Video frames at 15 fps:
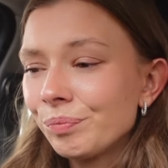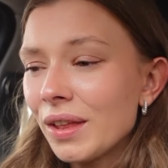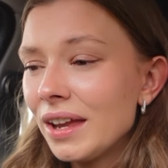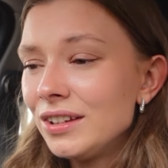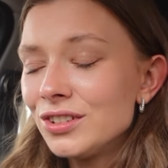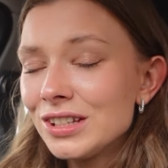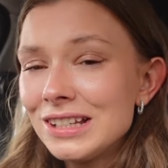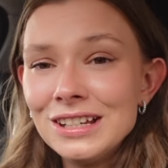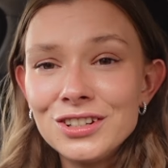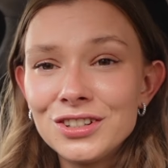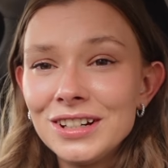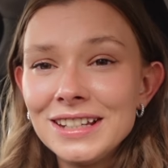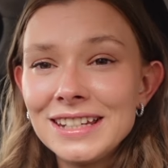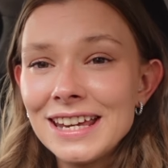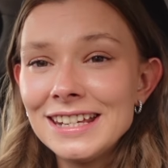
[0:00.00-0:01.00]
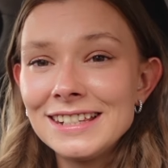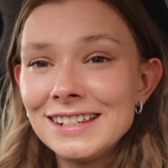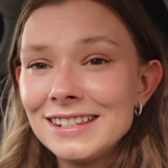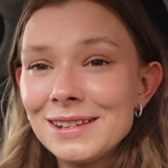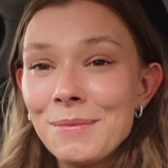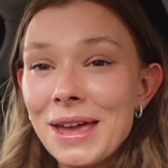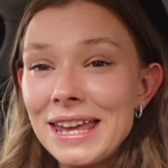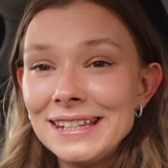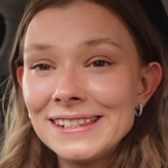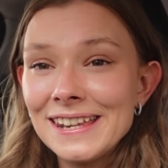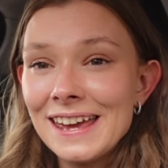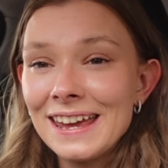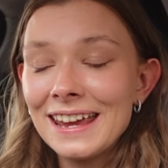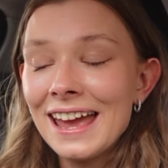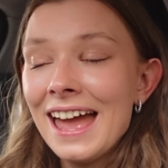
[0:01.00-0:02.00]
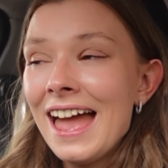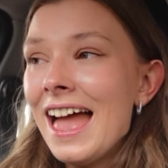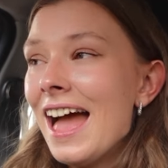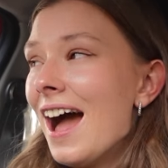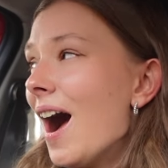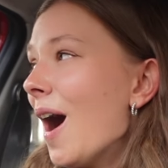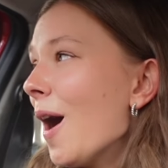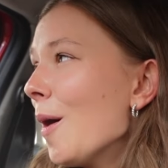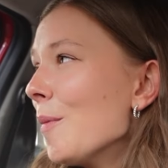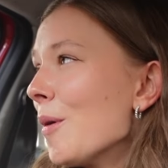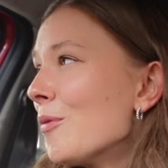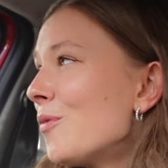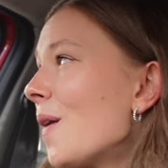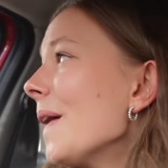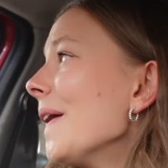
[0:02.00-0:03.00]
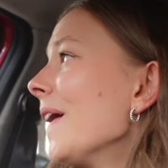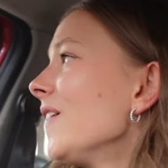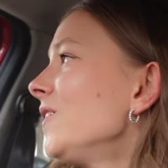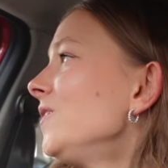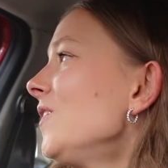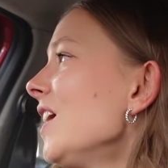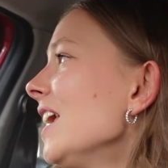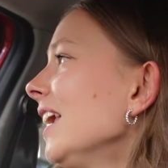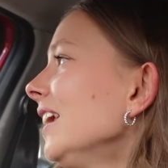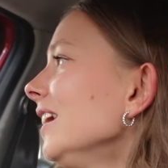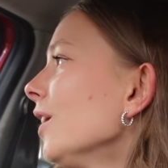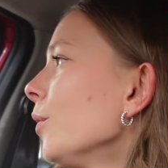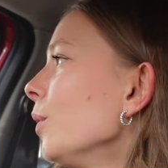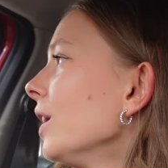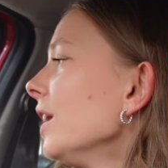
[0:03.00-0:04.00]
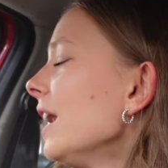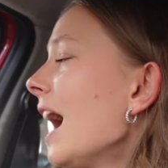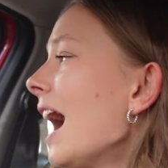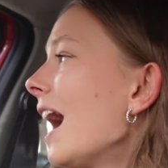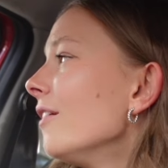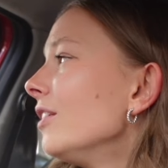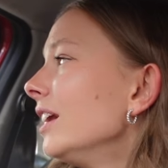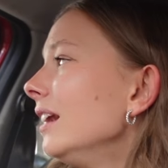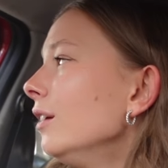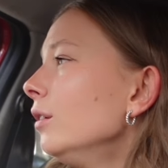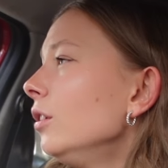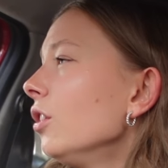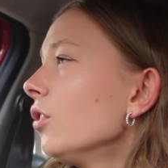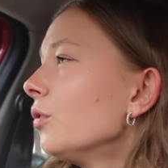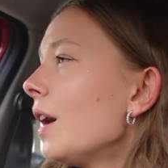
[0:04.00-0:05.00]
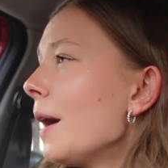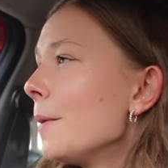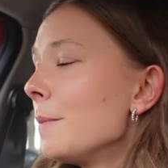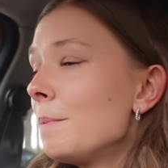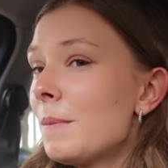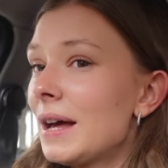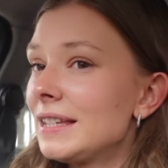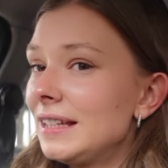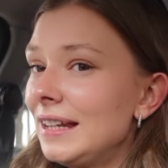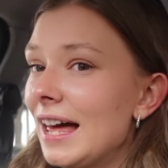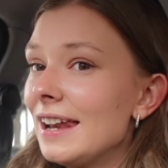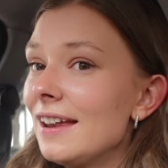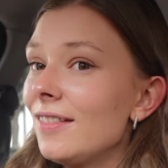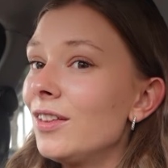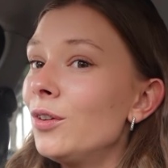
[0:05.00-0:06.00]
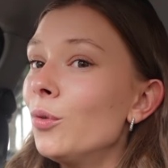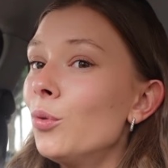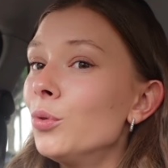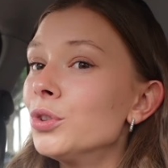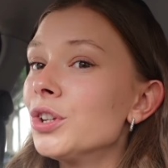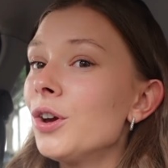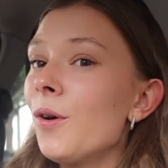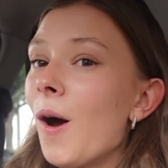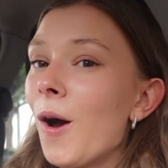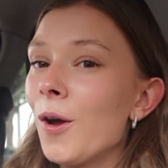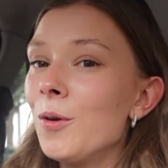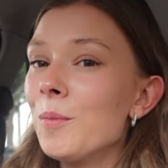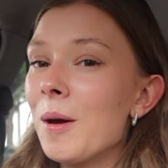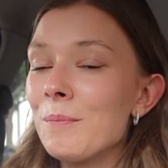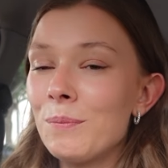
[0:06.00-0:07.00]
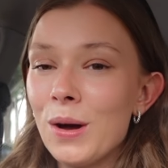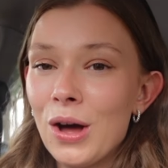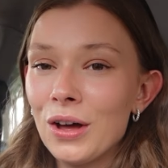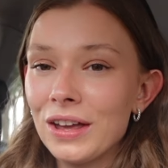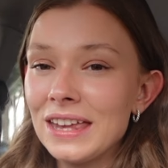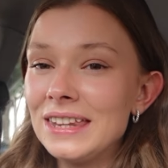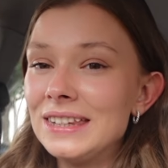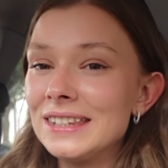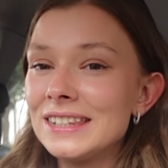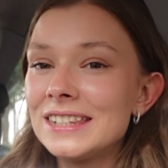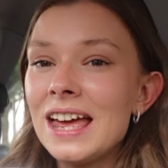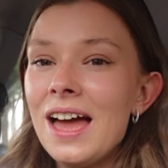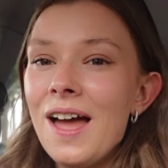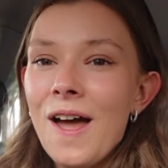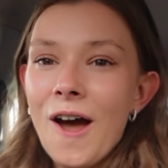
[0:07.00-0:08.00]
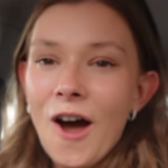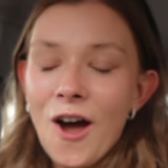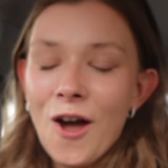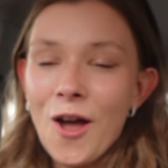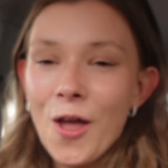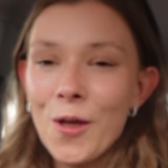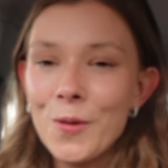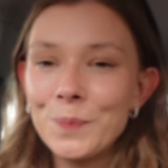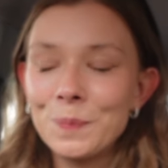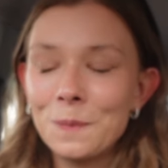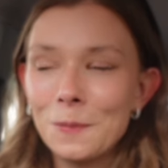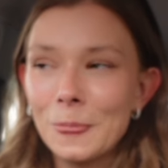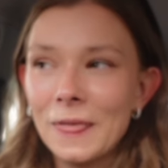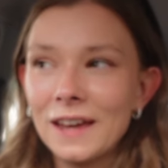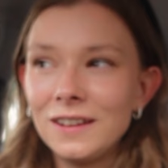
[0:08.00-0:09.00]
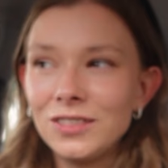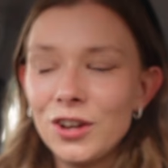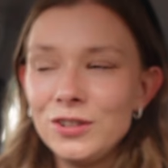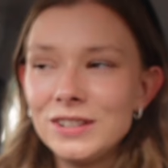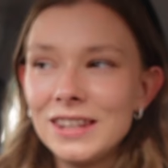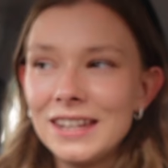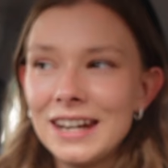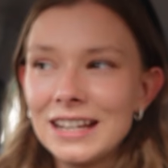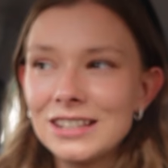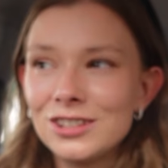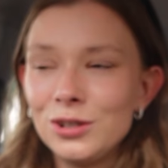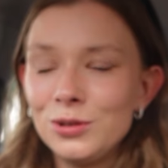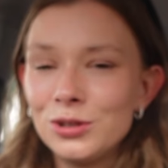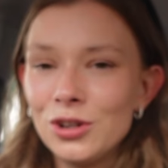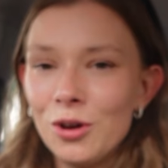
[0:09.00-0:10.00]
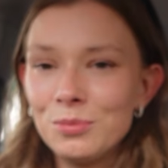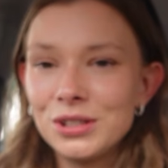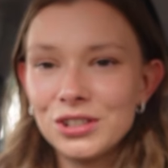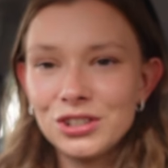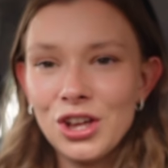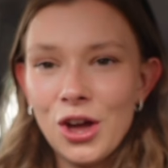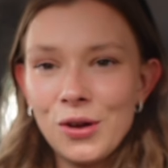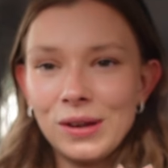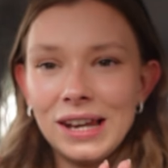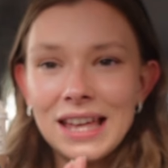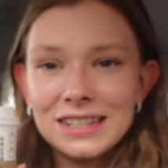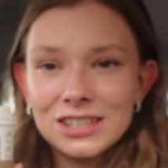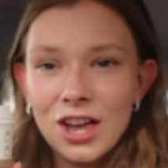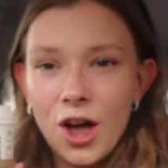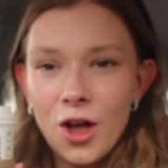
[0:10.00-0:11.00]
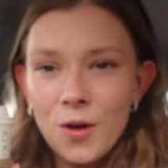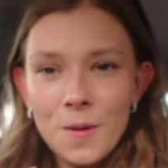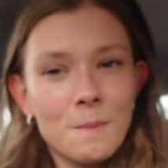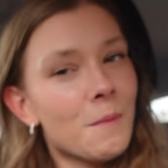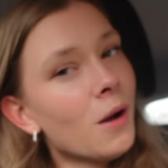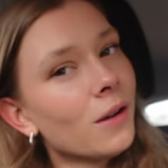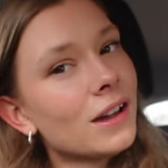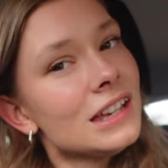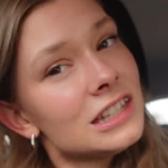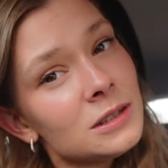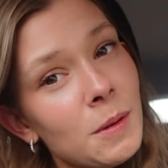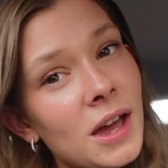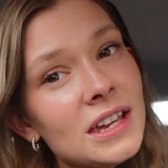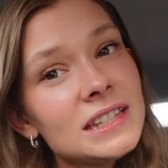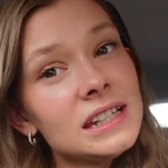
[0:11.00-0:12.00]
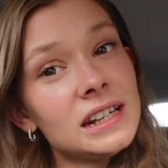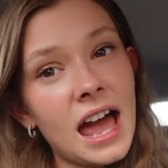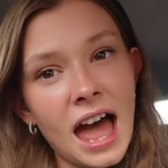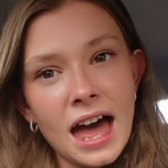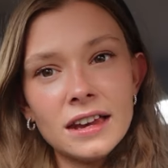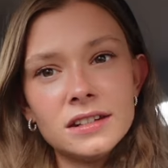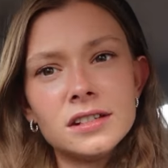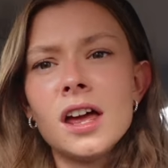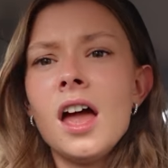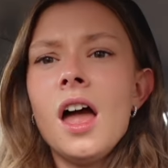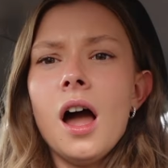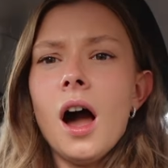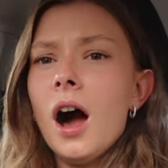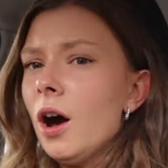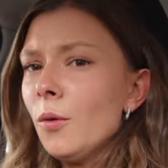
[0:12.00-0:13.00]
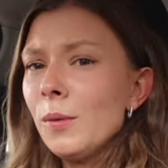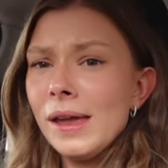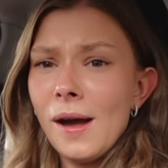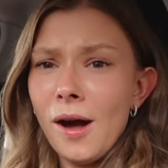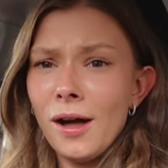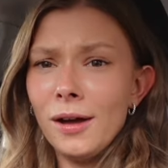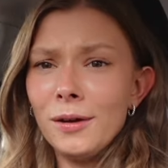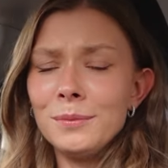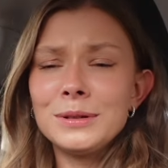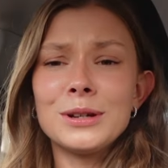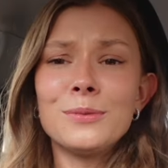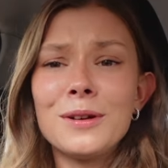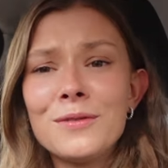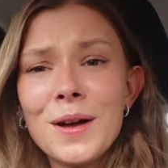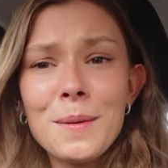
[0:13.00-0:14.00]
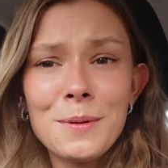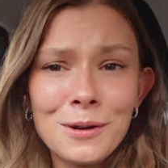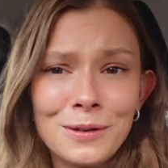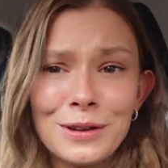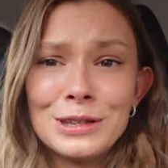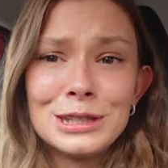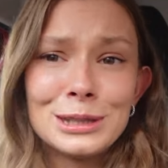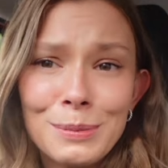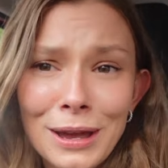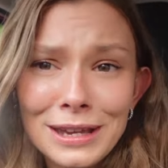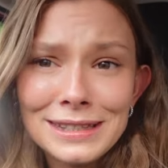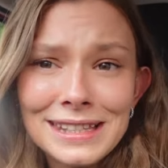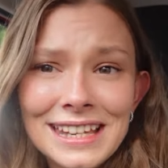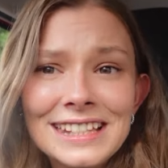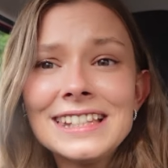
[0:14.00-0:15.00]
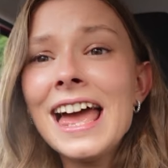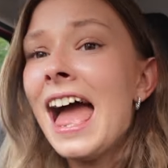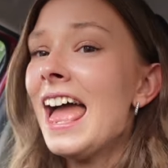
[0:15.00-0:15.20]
It just literally tastes amazing. Right, I think we're going to have a little look around Matalan and then also Home Bargains. Those are the next two stops. So let's go. Pumpkin spice in hand. Are we armed with our pumpkin spices?